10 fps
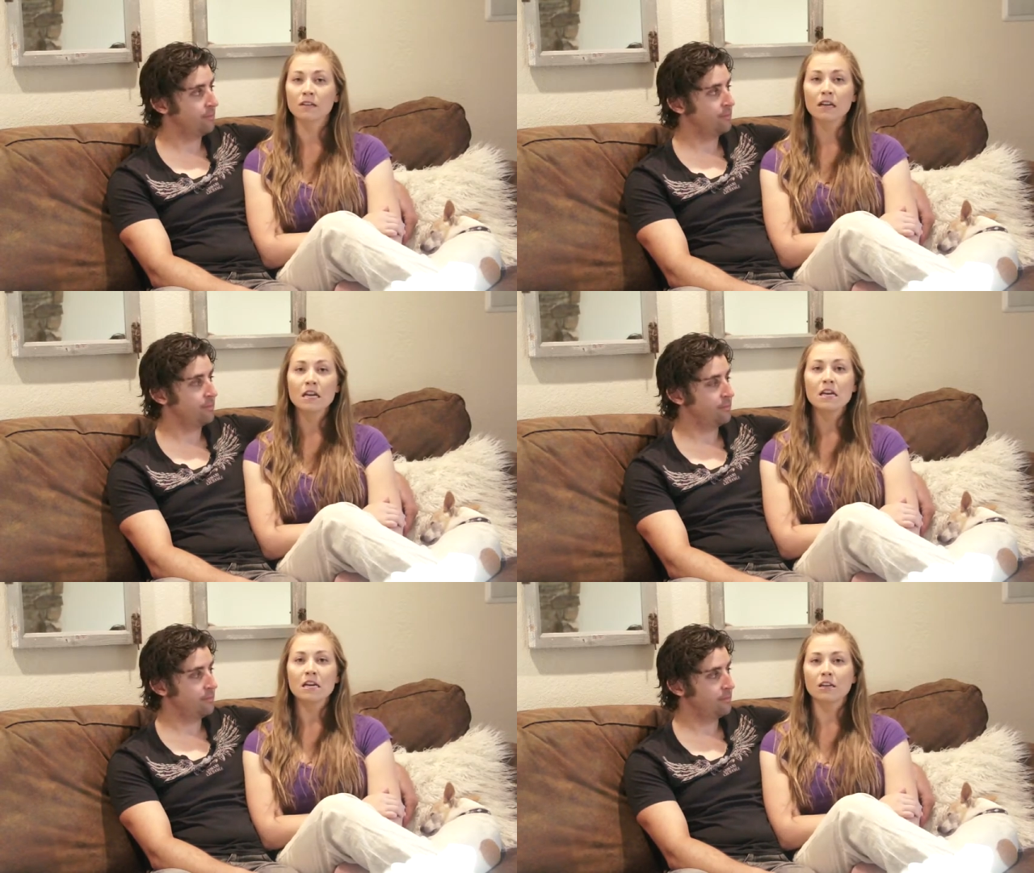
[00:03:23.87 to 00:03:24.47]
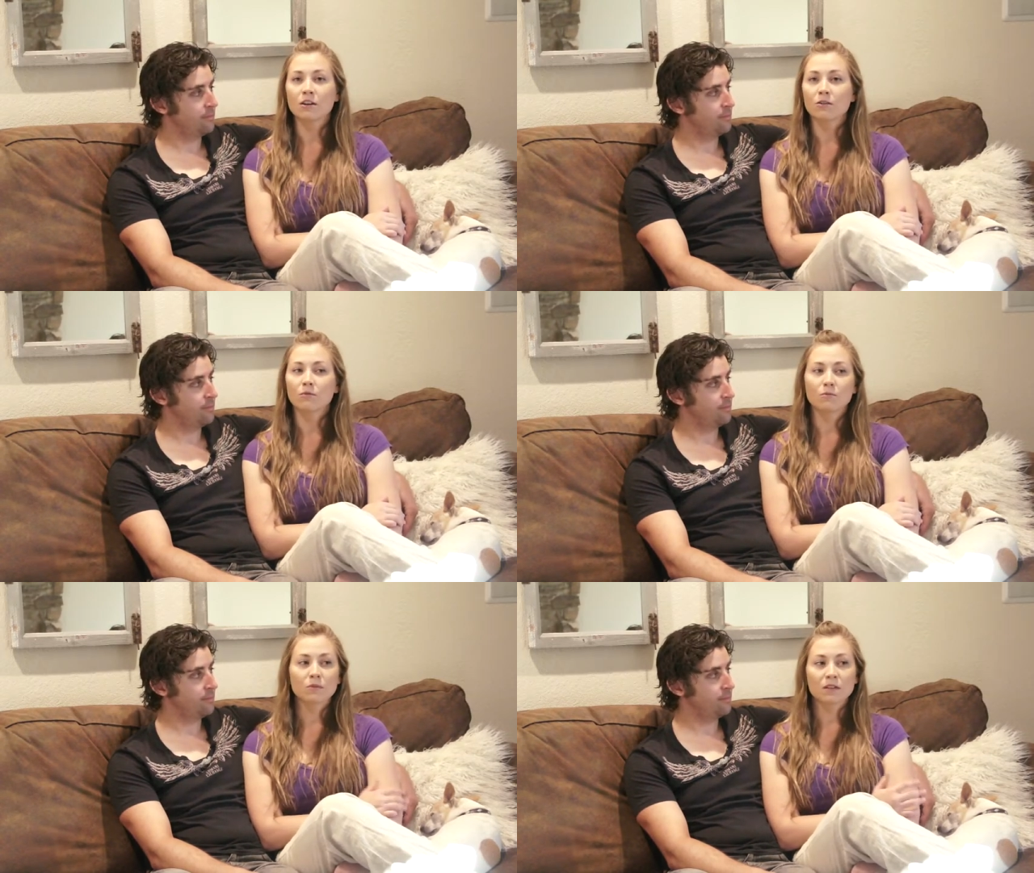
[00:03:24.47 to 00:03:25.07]
Speaker 1: And you
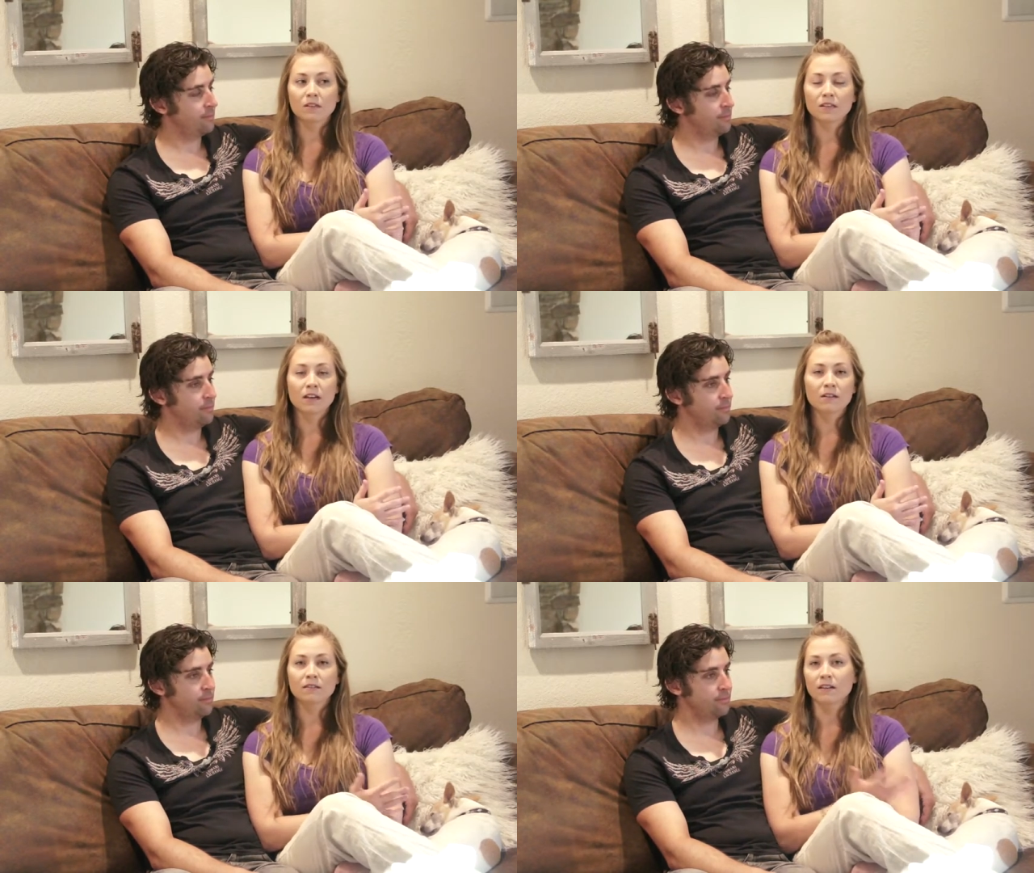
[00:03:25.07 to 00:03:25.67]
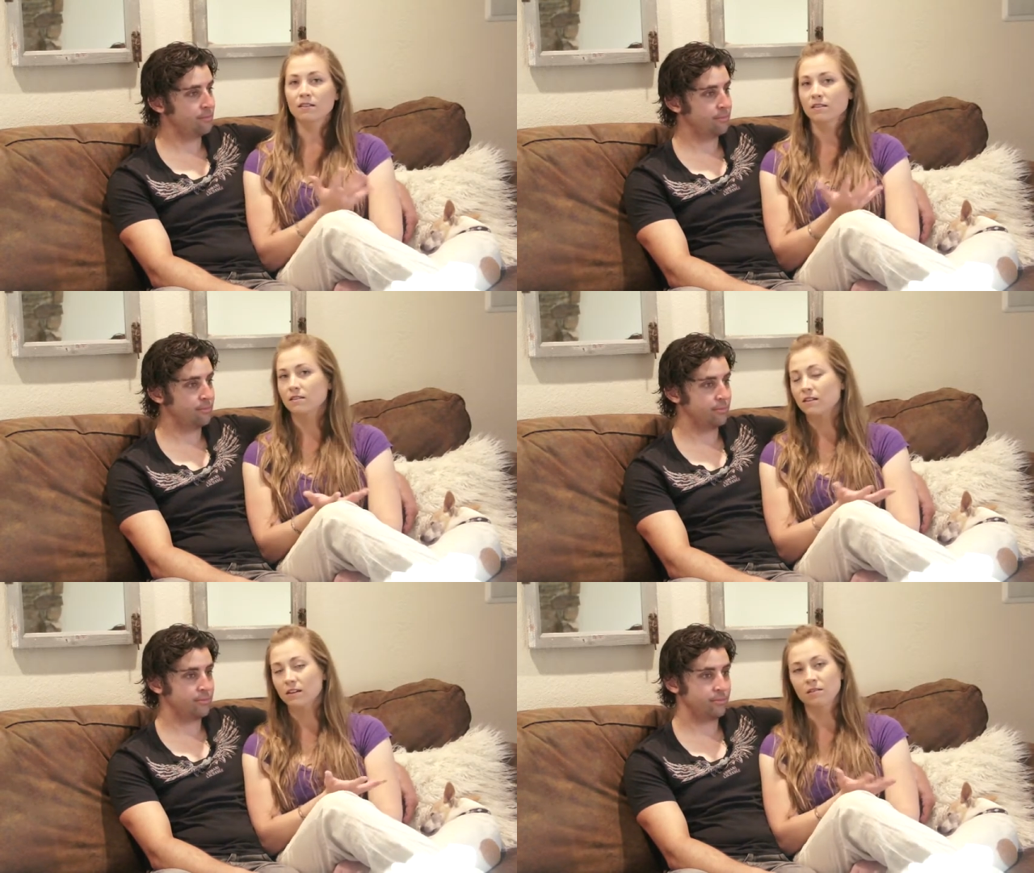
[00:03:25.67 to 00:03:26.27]
know, in sales,
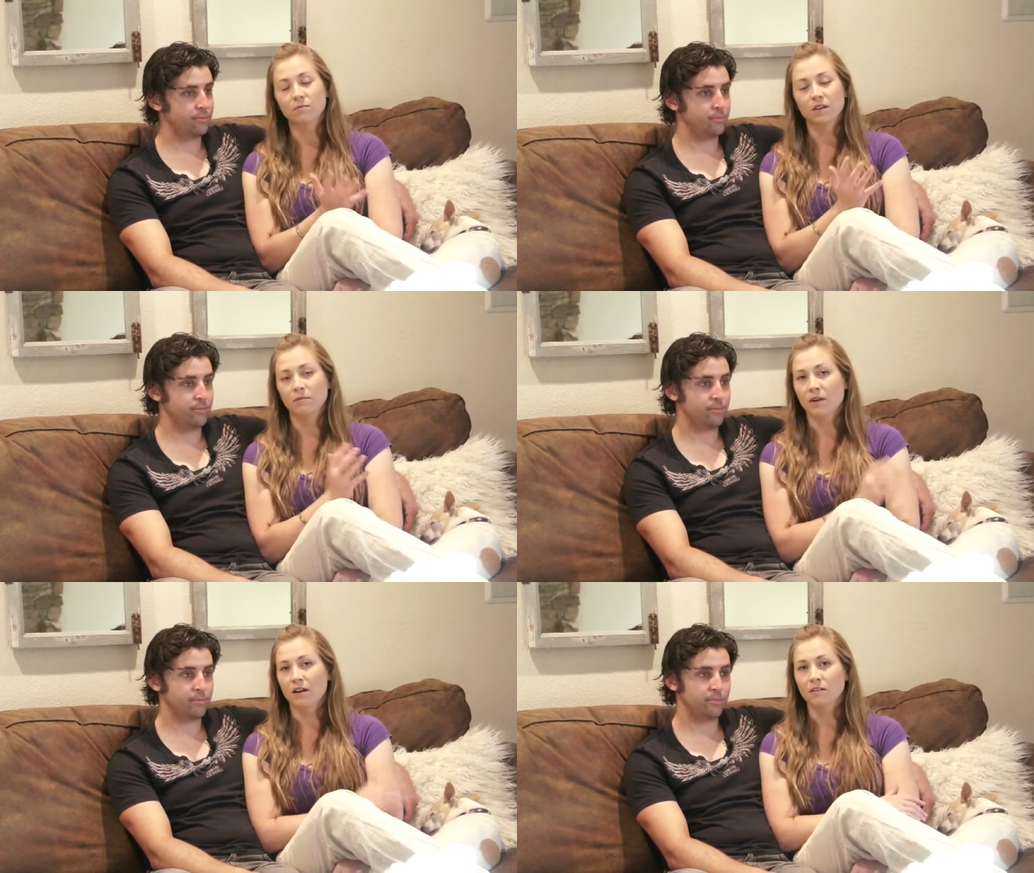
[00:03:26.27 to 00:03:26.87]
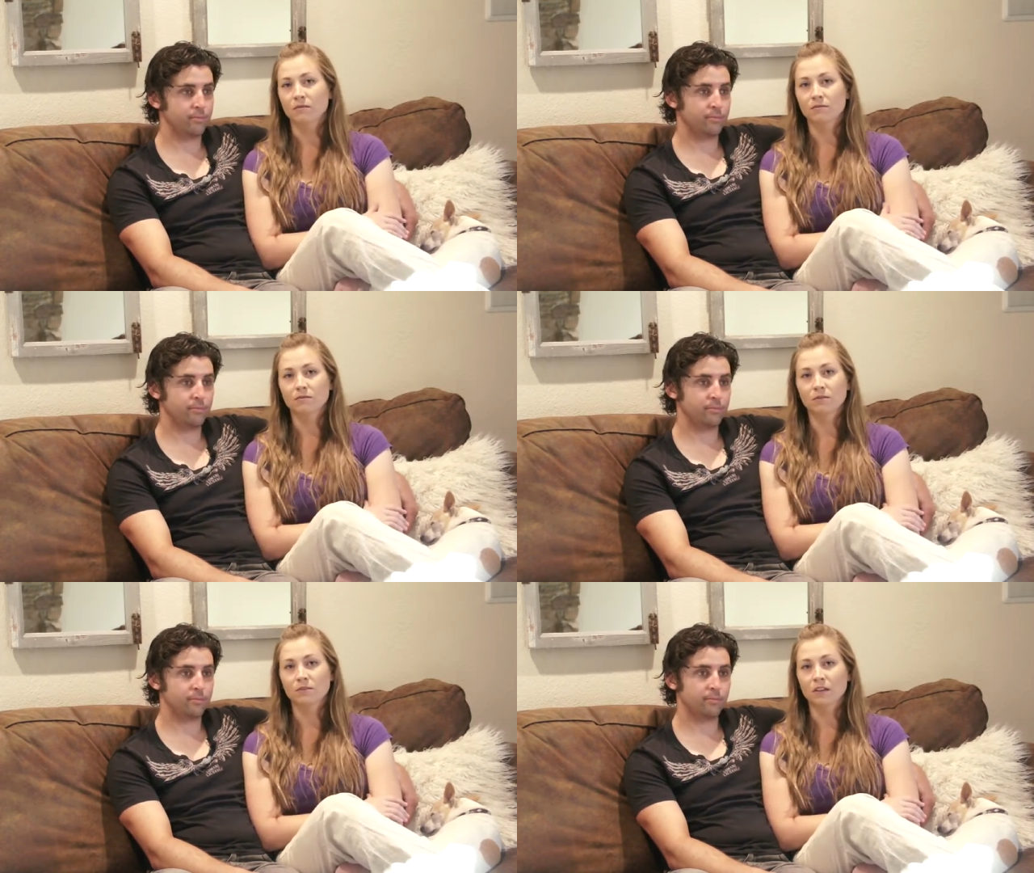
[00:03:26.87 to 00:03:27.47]
that's that could be a matter of
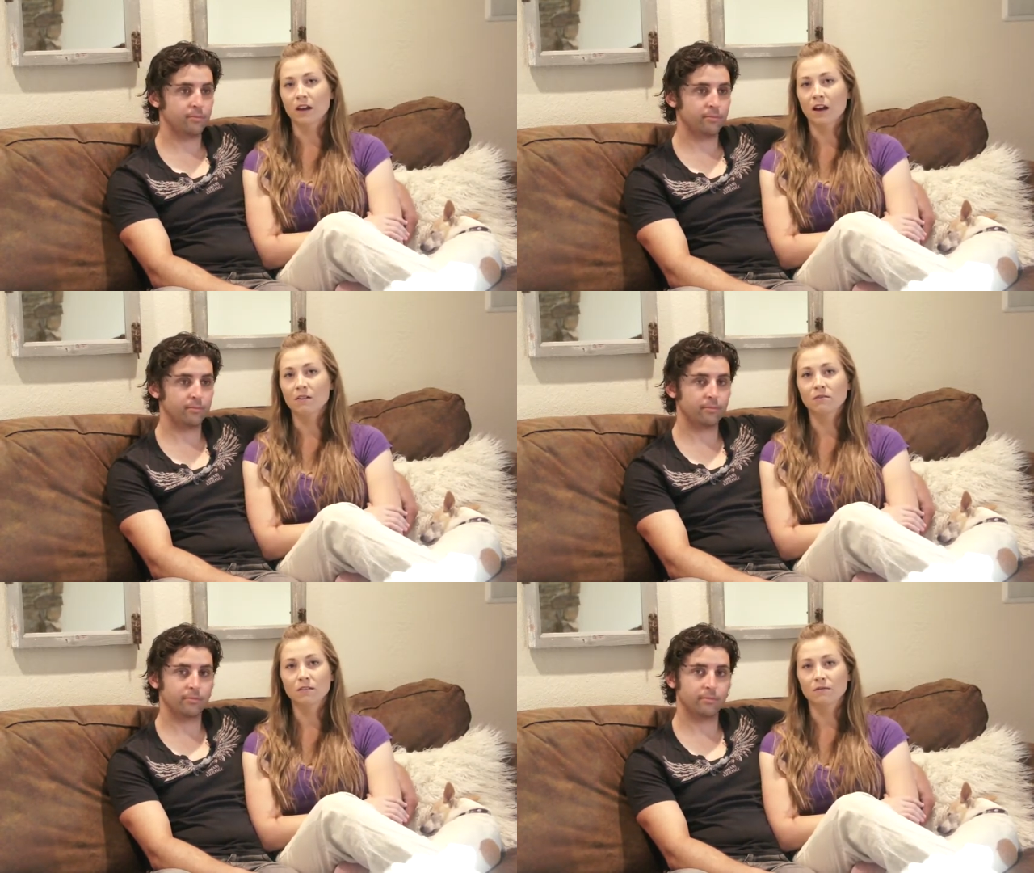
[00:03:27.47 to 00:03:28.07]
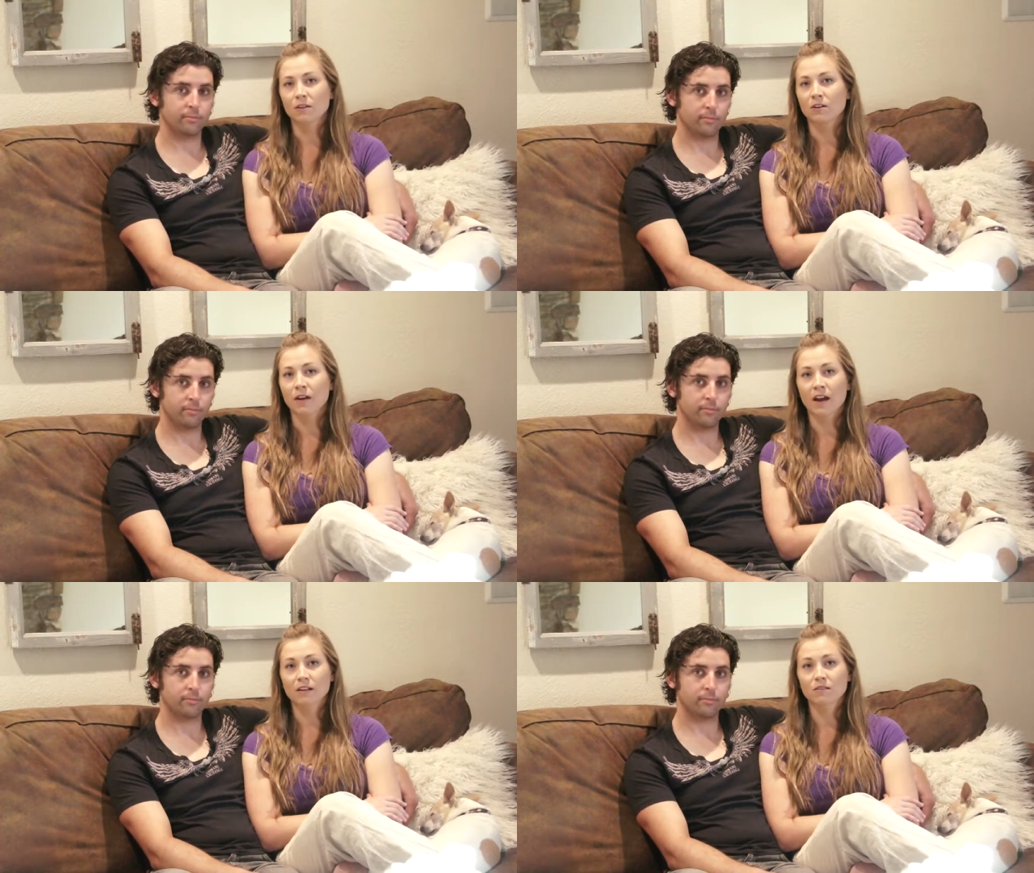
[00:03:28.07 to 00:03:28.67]
losing a house if you
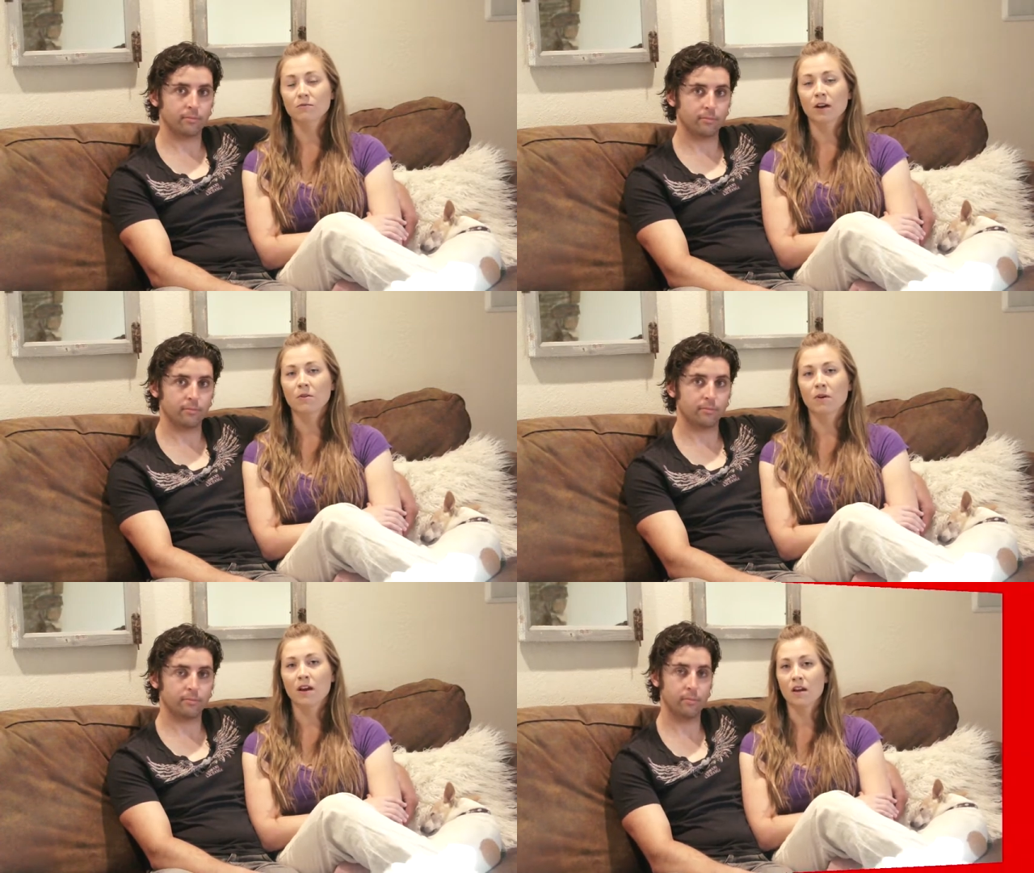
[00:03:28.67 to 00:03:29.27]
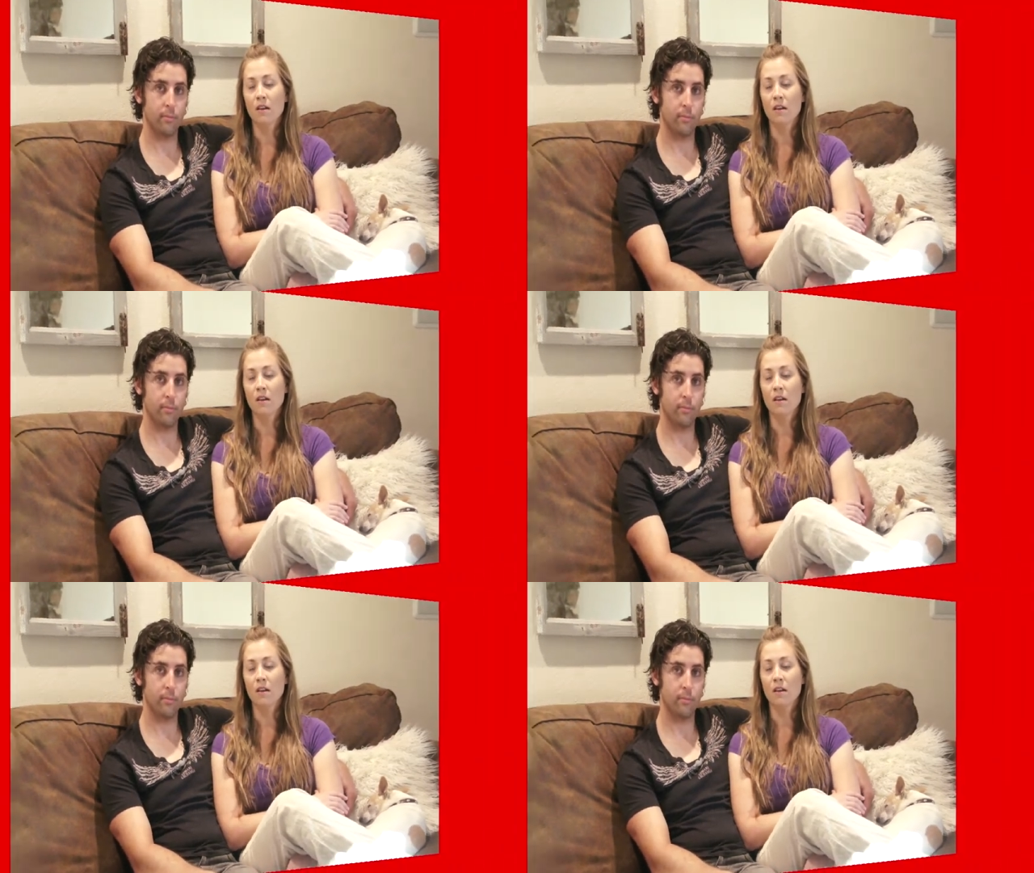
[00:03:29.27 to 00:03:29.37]
don't act right away.